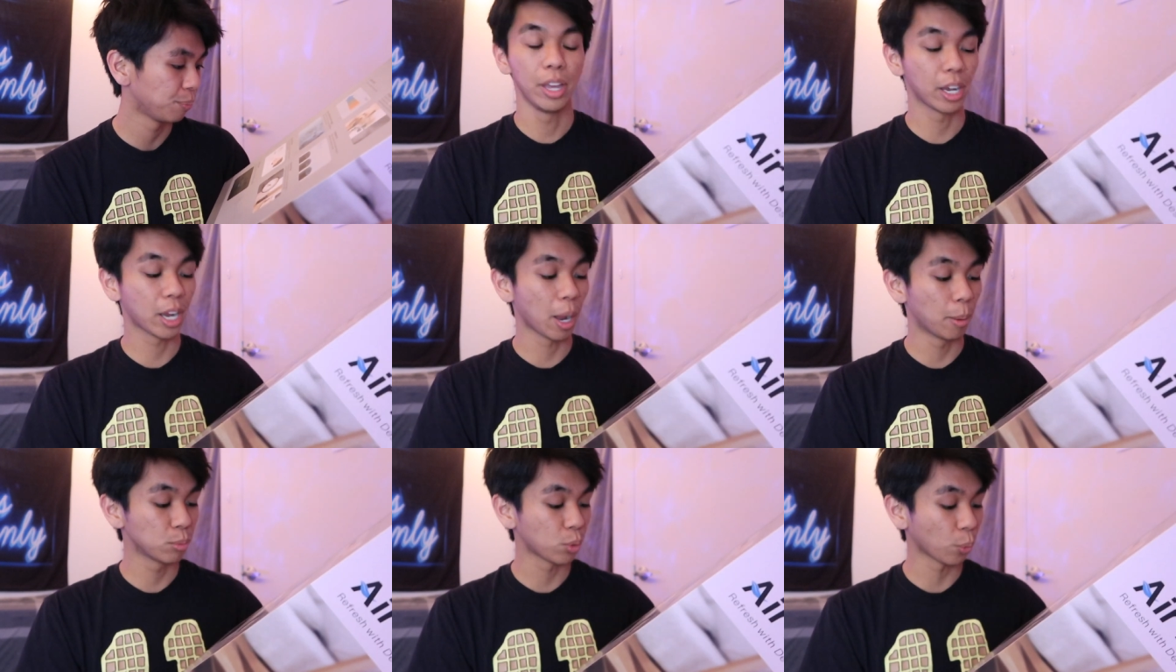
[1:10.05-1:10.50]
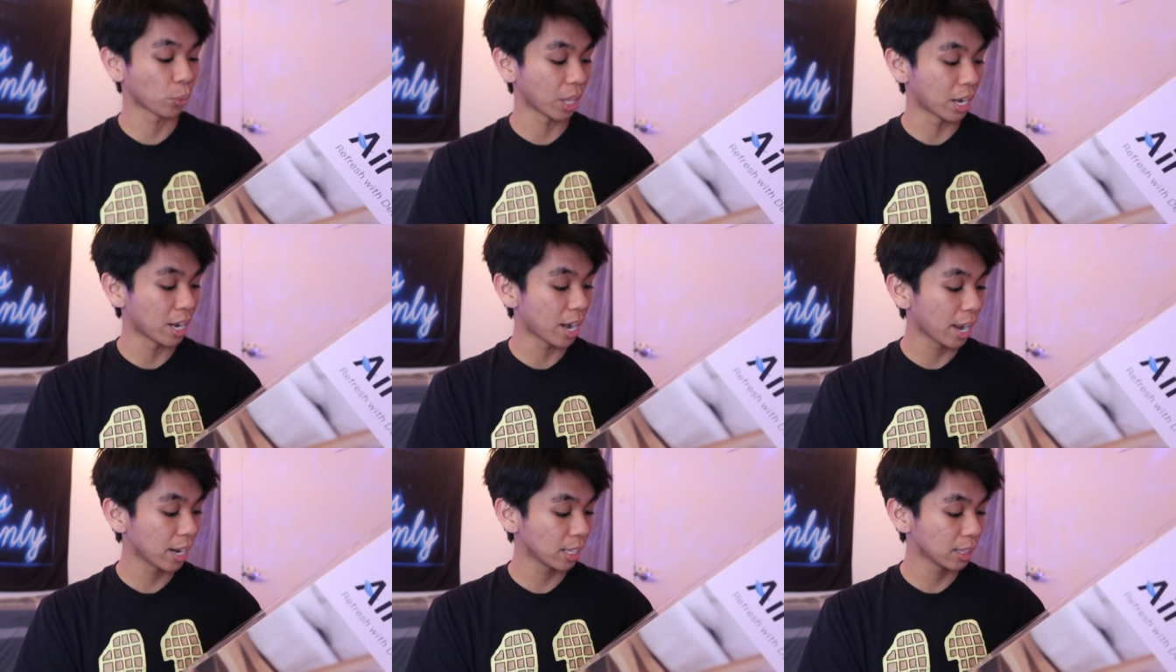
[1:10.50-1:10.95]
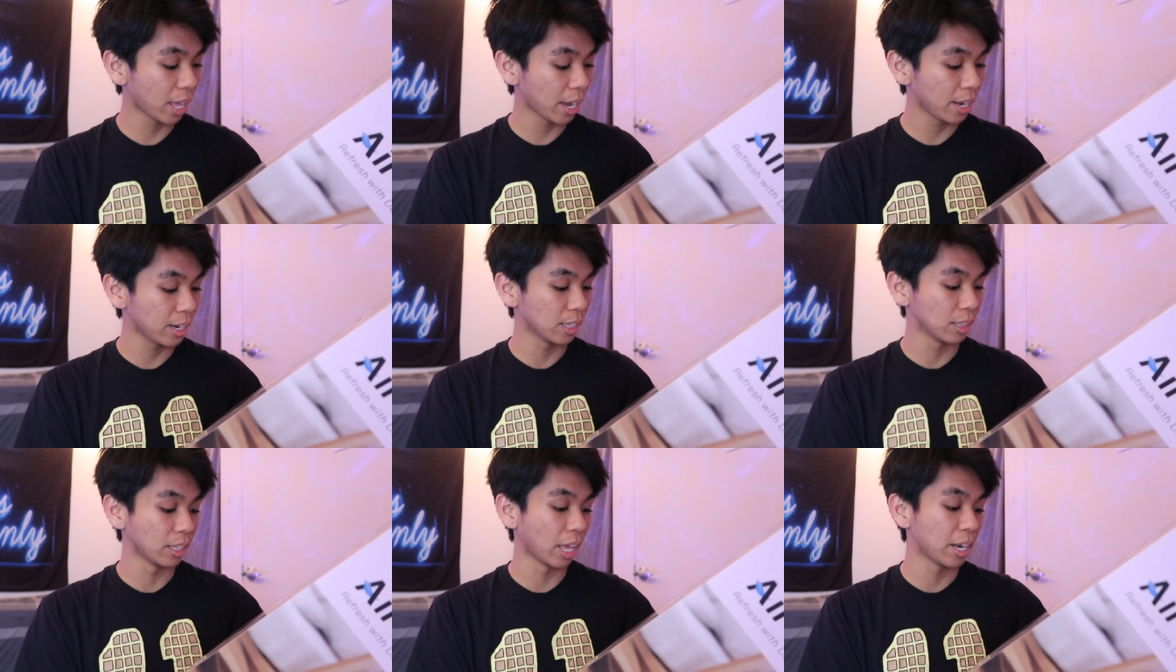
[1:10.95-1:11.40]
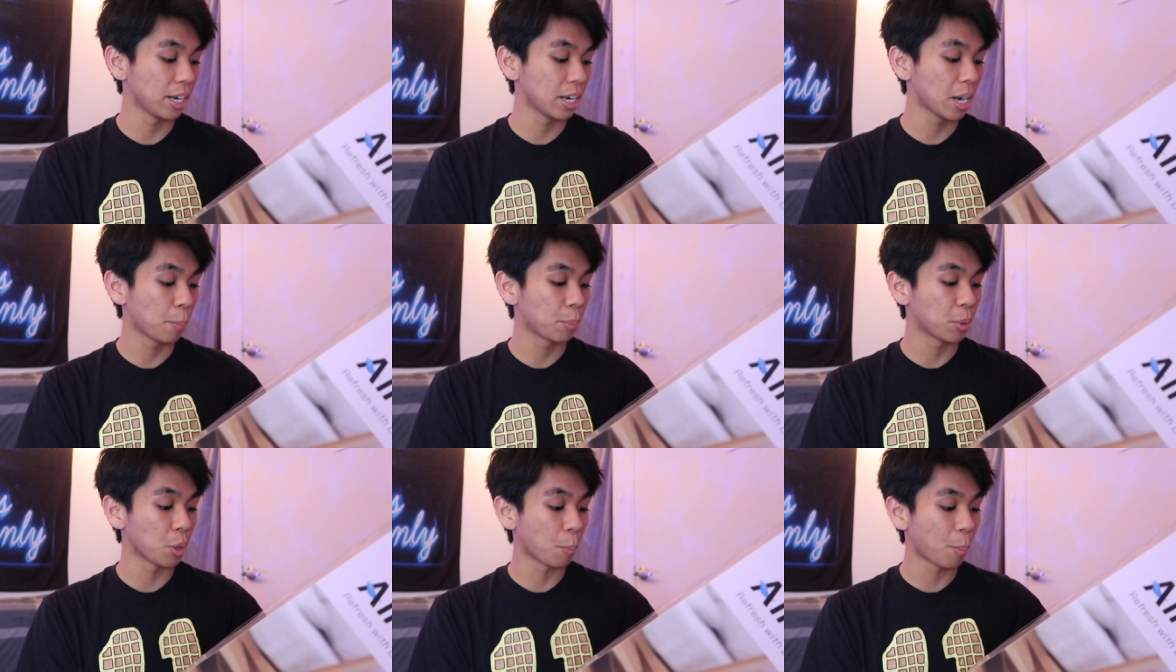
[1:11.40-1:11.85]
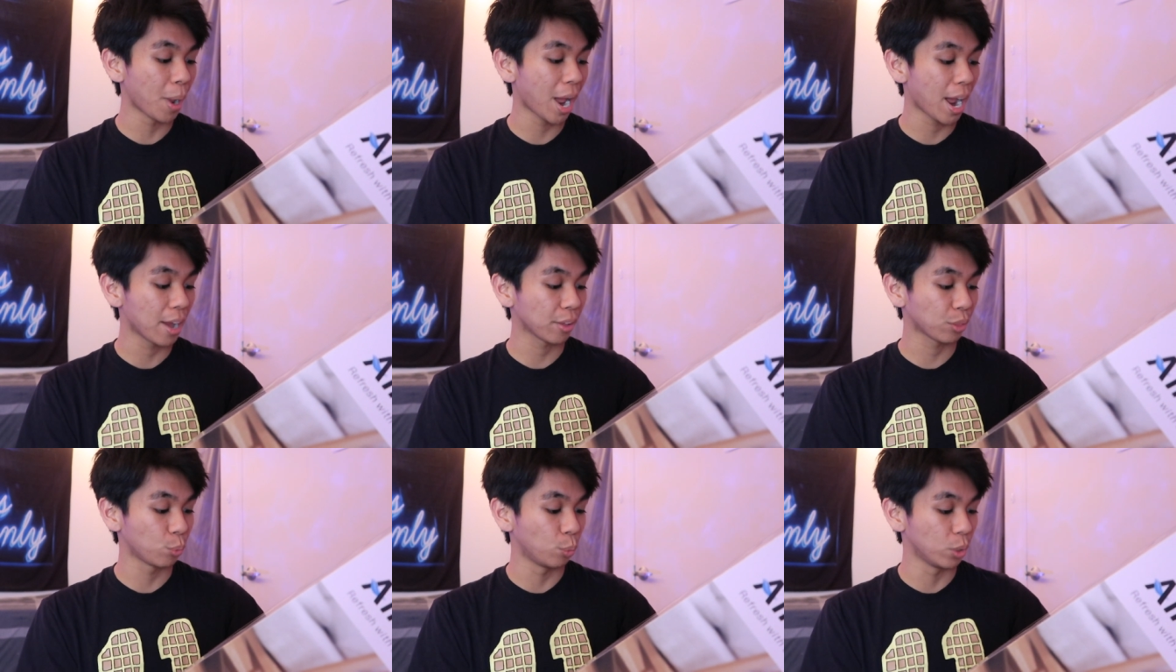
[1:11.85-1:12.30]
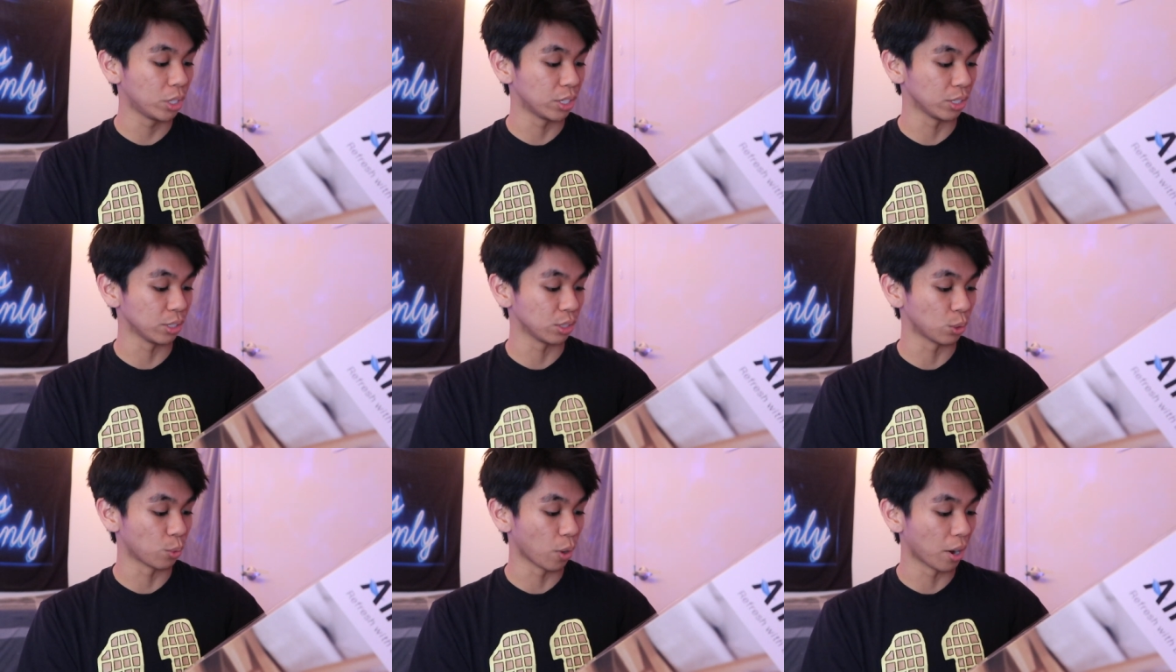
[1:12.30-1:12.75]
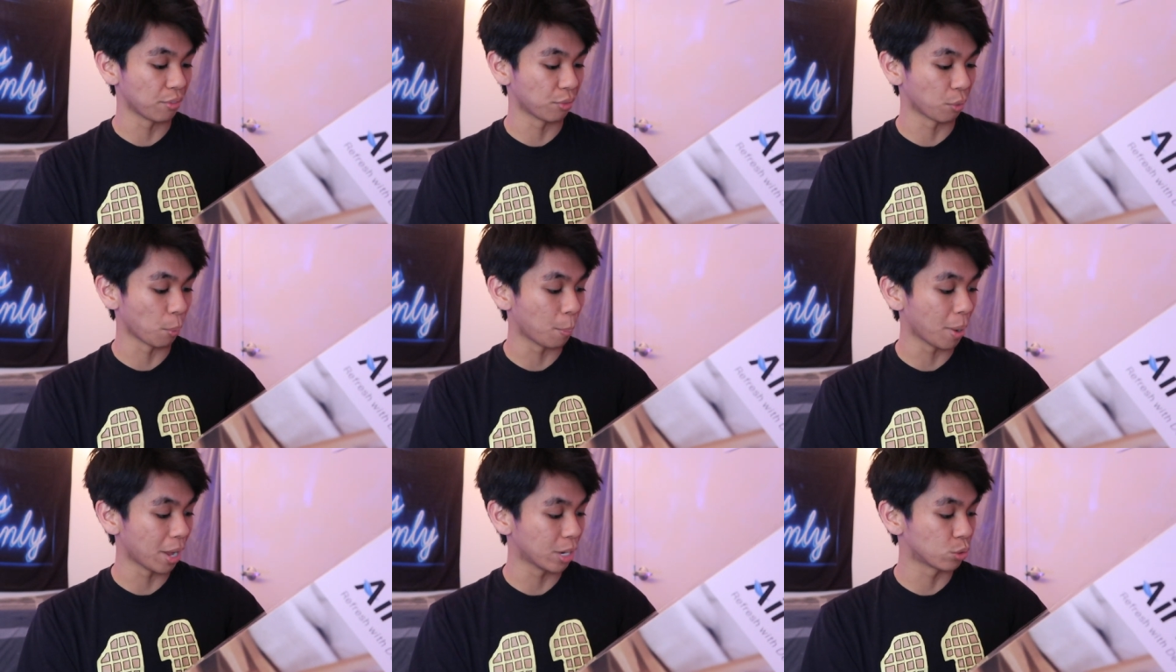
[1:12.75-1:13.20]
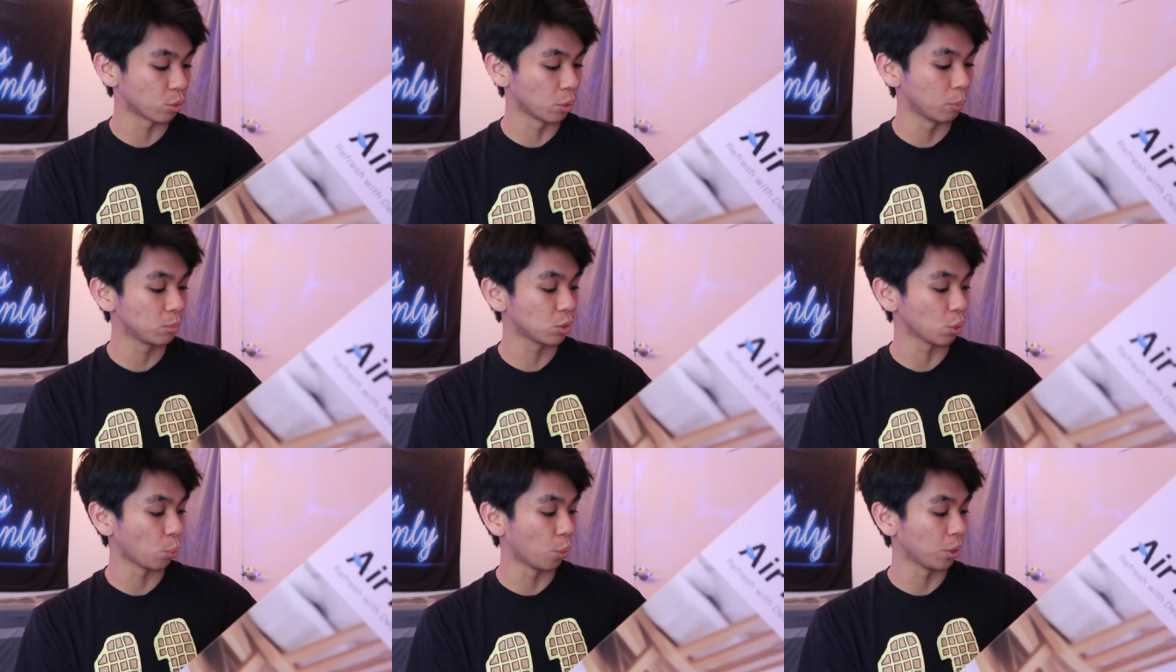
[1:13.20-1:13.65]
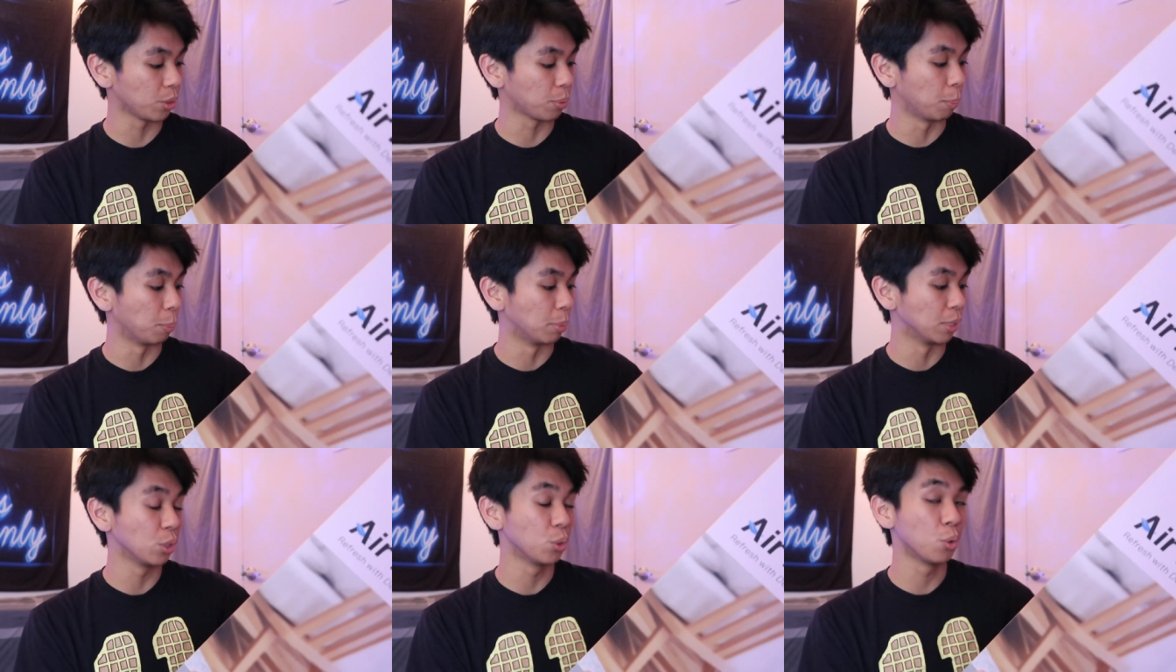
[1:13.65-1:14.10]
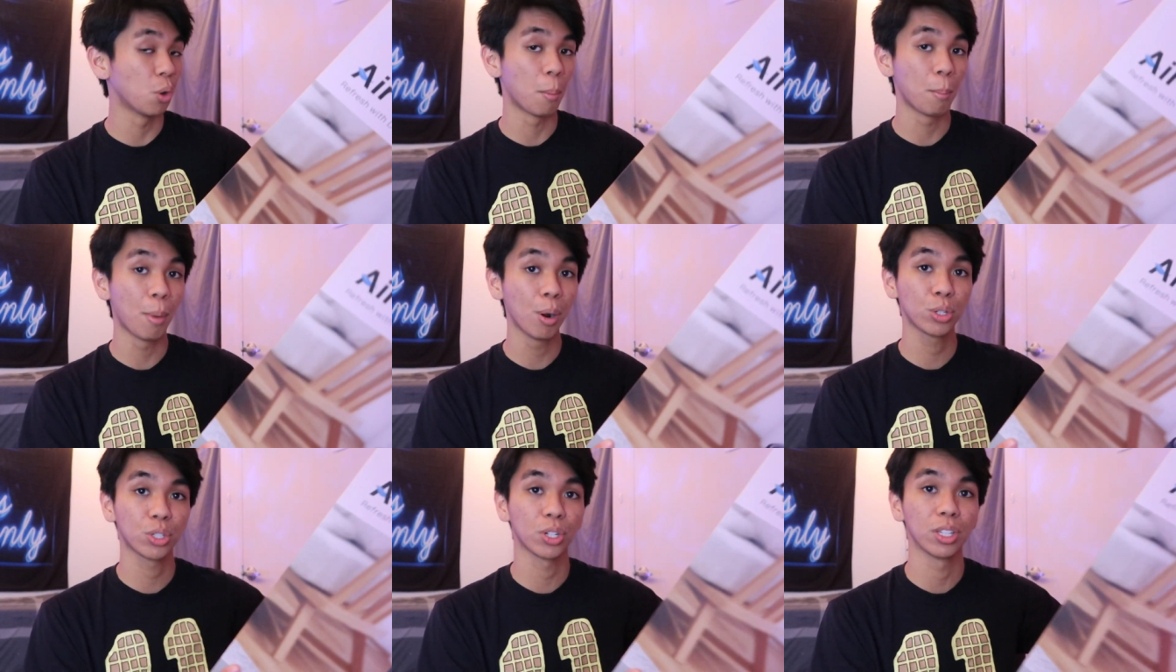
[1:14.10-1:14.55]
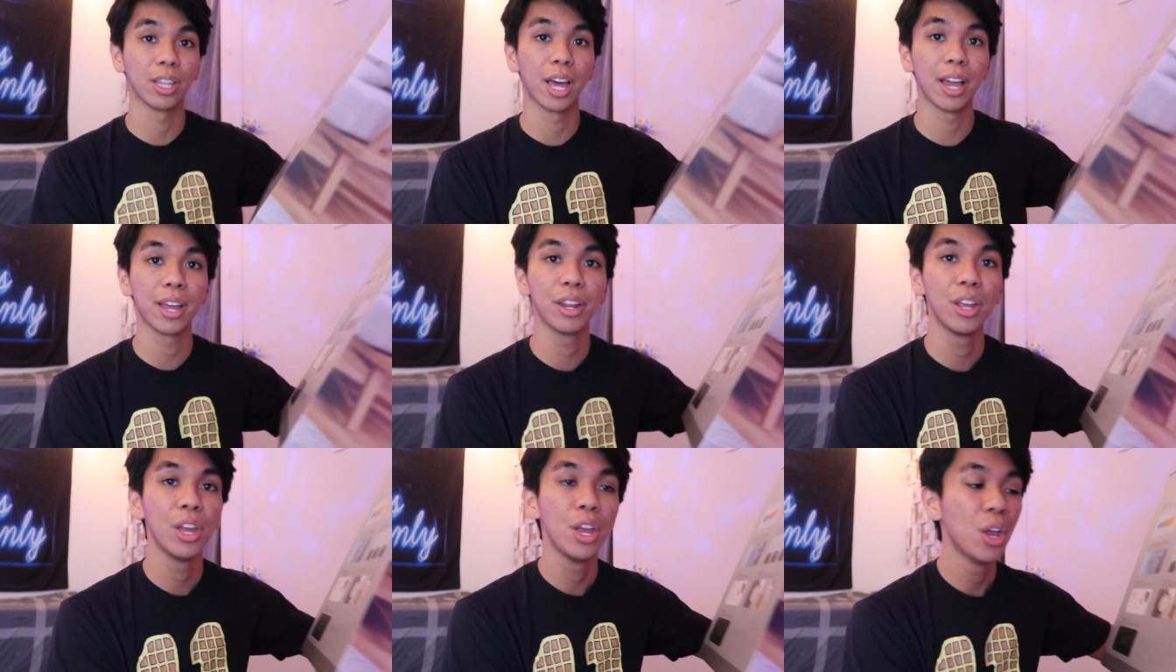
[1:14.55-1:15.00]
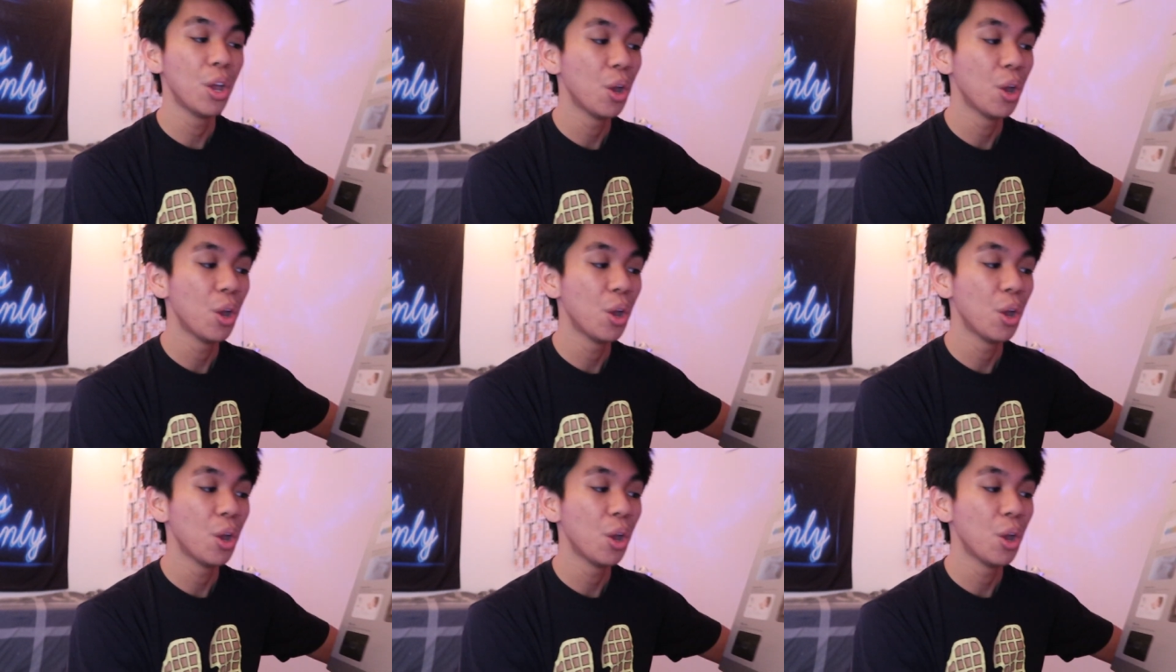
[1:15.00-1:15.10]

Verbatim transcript: It comes with a night light, lighting up your path, which is great for bedrooms with blue emotion light,